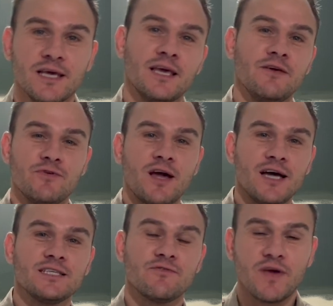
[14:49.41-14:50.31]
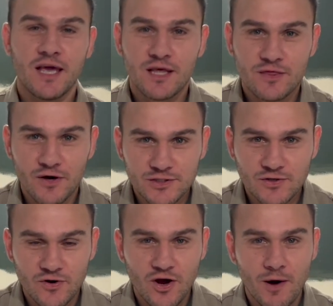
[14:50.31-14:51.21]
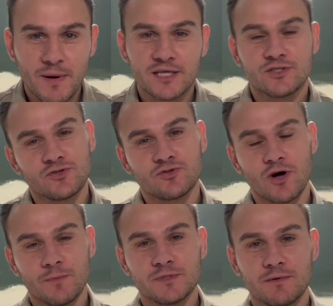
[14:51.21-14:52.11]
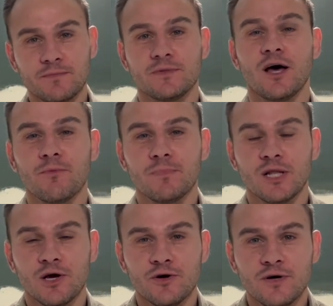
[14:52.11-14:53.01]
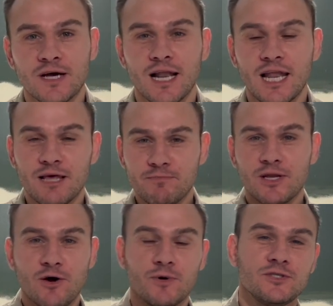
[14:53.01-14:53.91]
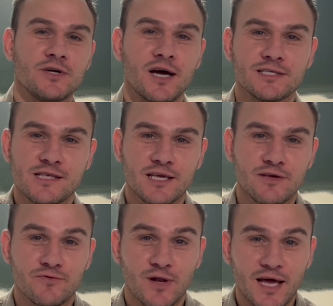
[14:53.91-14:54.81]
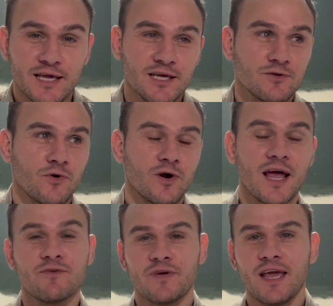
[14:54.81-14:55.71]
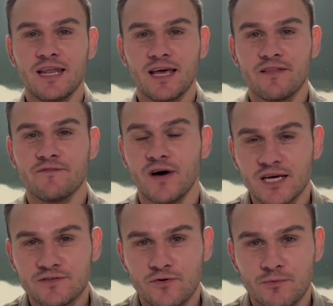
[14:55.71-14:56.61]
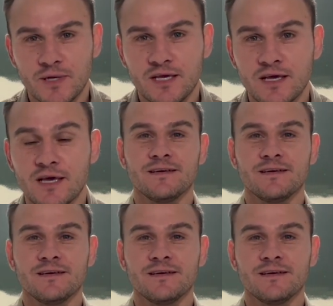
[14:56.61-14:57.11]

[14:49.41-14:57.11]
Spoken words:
If you guys have any thoughts or comments, drop them down below. Let me know what you guys think, if you like it or have any advice for me.